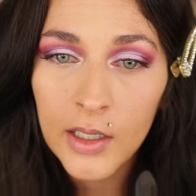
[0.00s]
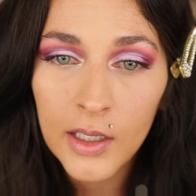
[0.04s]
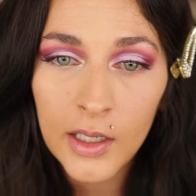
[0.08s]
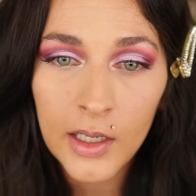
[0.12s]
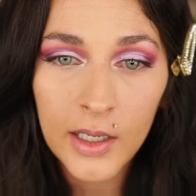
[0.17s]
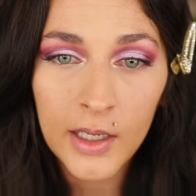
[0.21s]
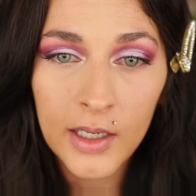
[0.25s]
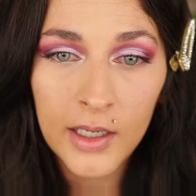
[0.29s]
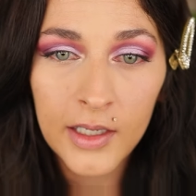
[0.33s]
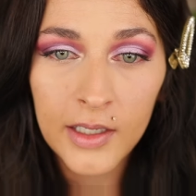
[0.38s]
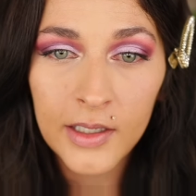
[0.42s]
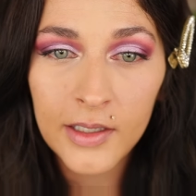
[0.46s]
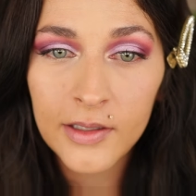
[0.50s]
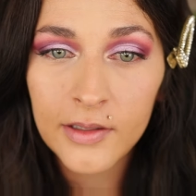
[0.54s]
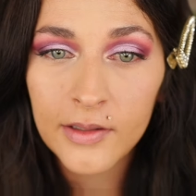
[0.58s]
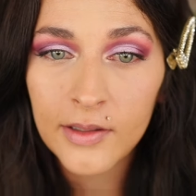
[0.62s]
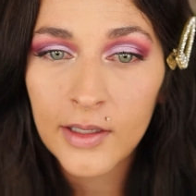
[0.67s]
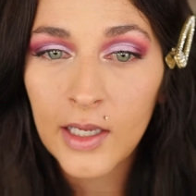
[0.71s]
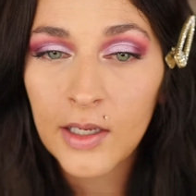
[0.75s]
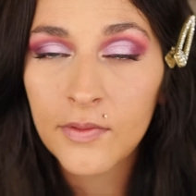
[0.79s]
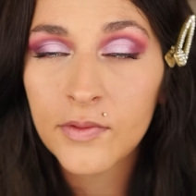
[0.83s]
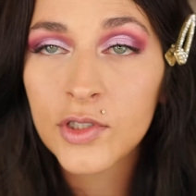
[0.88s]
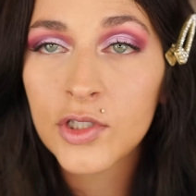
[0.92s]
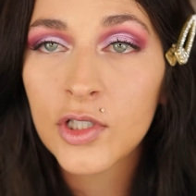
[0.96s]
I
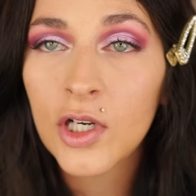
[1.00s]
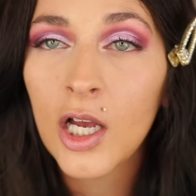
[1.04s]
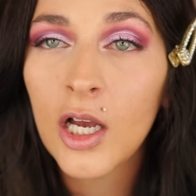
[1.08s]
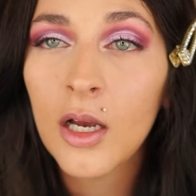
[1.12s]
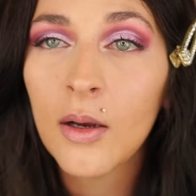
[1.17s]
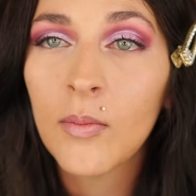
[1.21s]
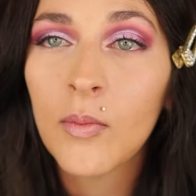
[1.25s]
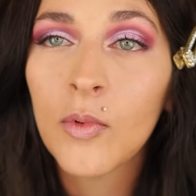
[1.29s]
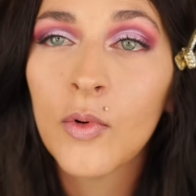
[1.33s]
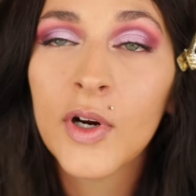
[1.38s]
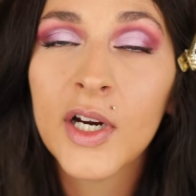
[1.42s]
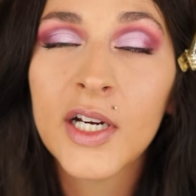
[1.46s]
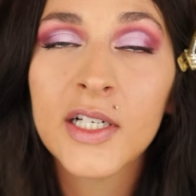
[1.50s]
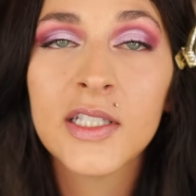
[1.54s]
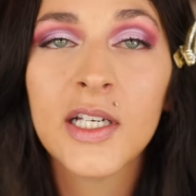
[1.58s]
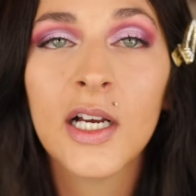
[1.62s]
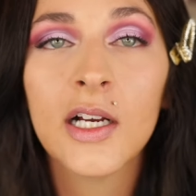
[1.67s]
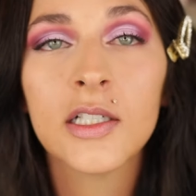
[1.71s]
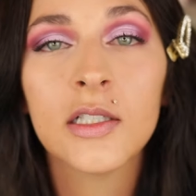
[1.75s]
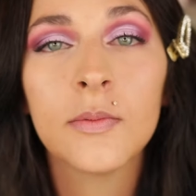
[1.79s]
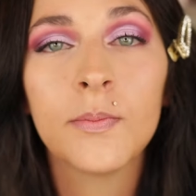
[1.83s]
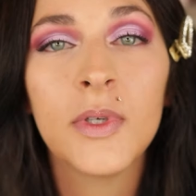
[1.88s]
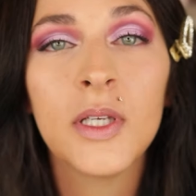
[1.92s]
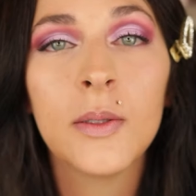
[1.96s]
have a job where I
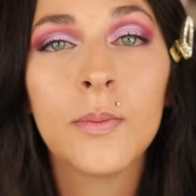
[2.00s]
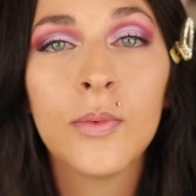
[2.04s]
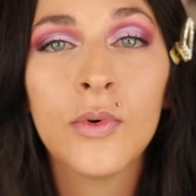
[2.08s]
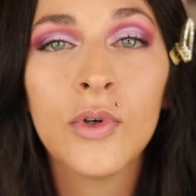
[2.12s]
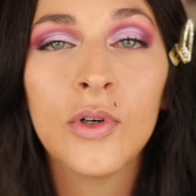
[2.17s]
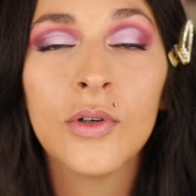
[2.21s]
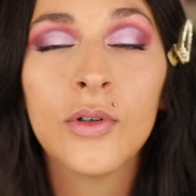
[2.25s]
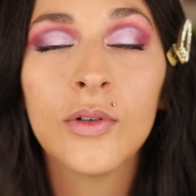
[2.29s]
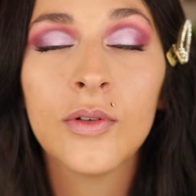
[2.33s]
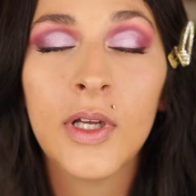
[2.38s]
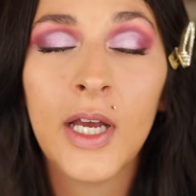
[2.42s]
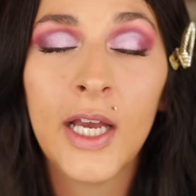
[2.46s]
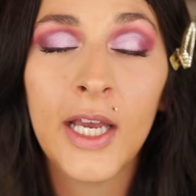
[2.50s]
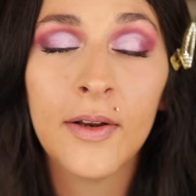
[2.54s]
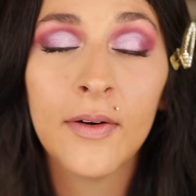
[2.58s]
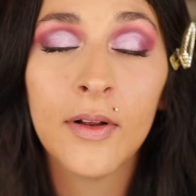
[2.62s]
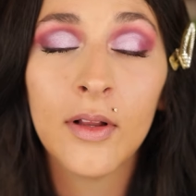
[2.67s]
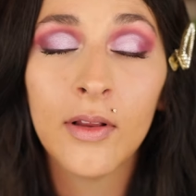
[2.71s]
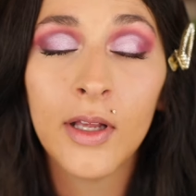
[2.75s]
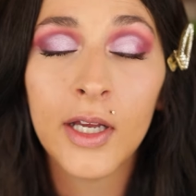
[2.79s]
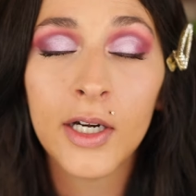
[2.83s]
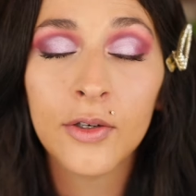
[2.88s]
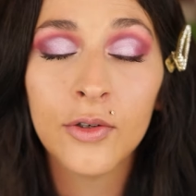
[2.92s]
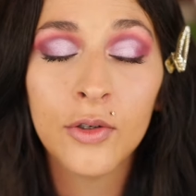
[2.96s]
talk to people. I had a
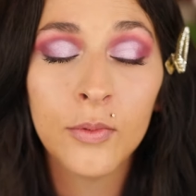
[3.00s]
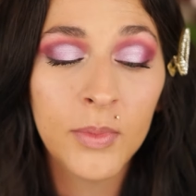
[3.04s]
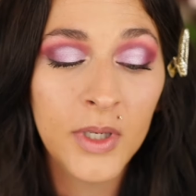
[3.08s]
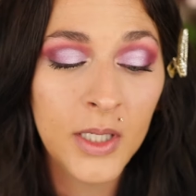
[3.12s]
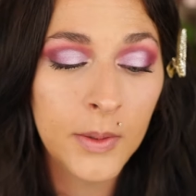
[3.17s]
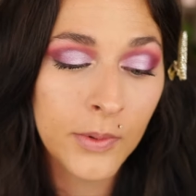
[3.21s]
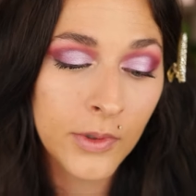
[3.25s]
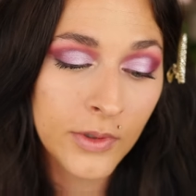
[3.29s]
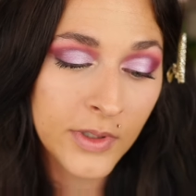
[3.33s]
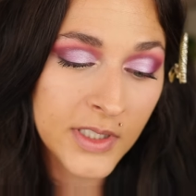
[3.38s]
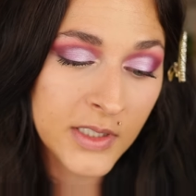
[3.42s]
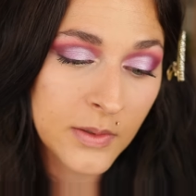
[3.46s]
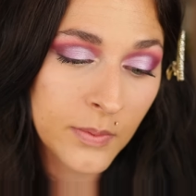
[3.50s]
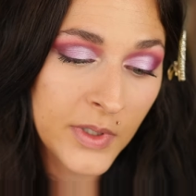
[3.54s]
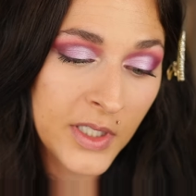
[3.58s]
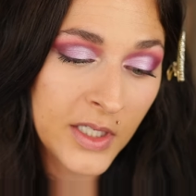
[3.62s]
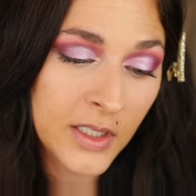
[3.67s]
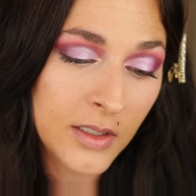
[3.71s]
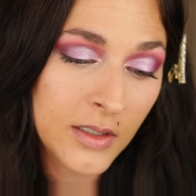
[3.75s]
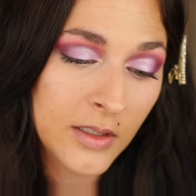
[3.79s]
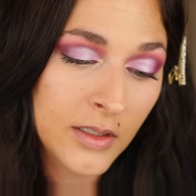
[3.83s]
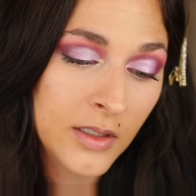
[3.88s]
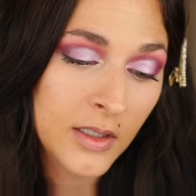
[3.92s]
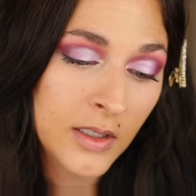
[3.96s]
lot of new people this
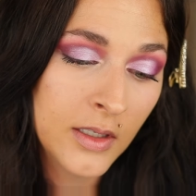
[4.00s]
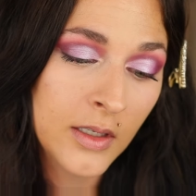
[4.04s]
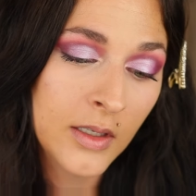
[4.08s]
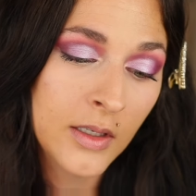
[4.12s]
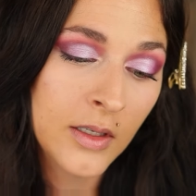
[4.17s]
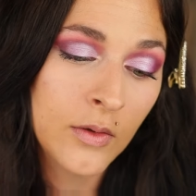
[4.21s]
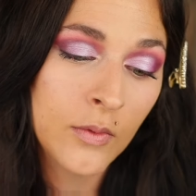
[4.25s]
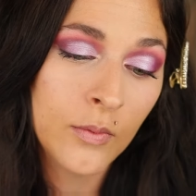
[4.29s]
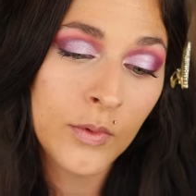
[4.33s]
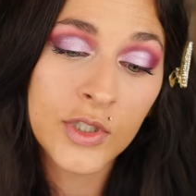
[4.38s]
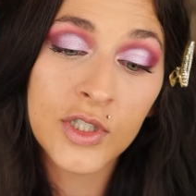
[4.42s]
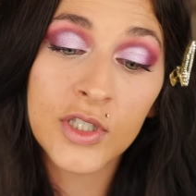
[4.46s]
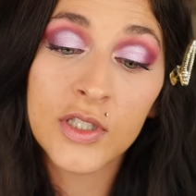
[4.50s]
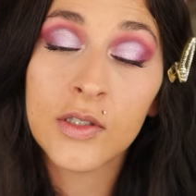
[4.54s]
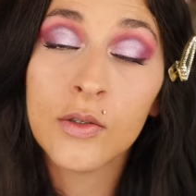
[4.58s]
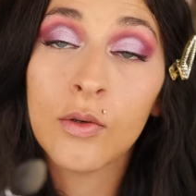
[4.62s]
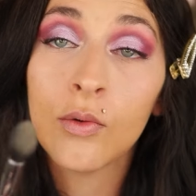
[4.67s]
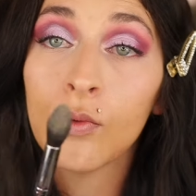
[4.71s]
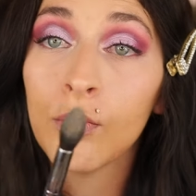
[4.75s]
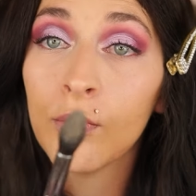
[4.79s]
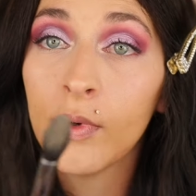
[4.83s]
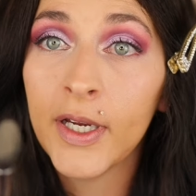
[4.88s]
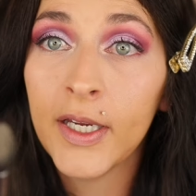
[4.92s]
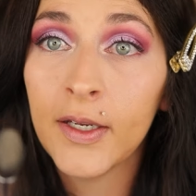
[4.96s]
week, which is
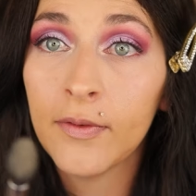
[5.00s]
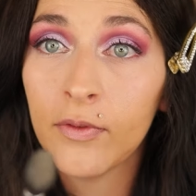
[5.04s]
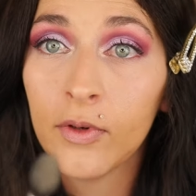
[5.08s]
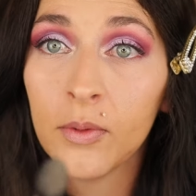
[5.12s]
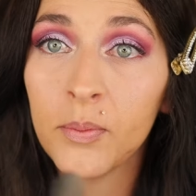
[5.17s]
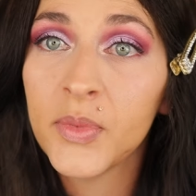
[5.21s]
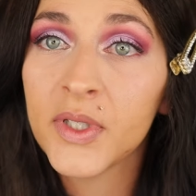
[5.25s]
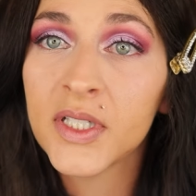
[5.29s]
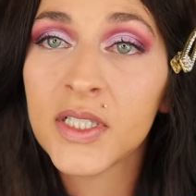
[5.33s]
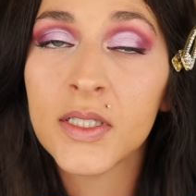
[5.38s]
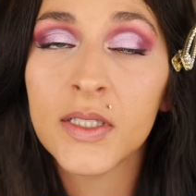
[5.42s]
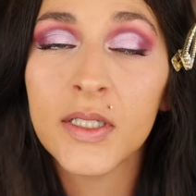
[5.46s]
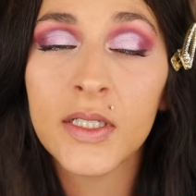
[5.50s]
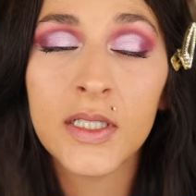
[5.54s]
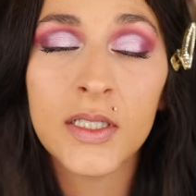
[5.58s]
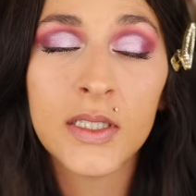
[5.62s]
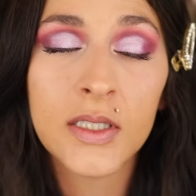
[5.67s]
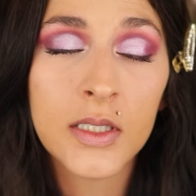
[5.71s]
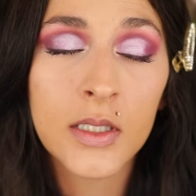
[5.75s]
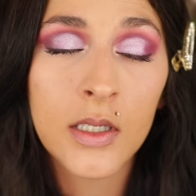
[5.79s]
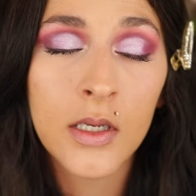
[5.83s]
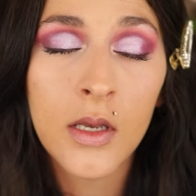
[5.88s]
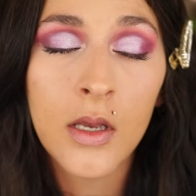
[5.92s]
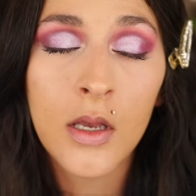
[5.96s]
great for
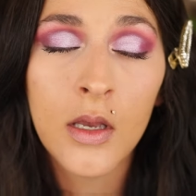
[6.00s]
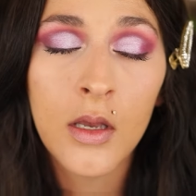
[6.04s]
business,